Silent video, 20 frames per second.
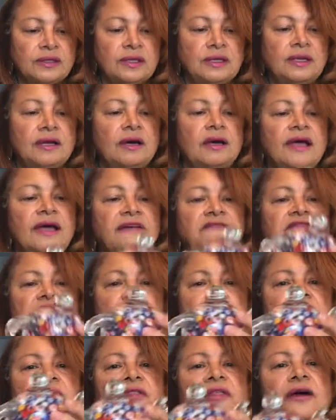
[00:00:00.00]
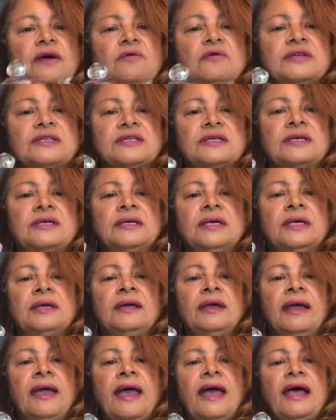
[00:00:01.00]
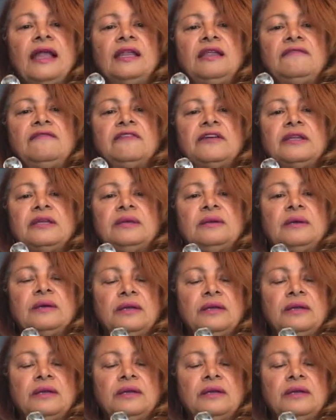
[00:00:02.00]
at first I thought it was a elephant,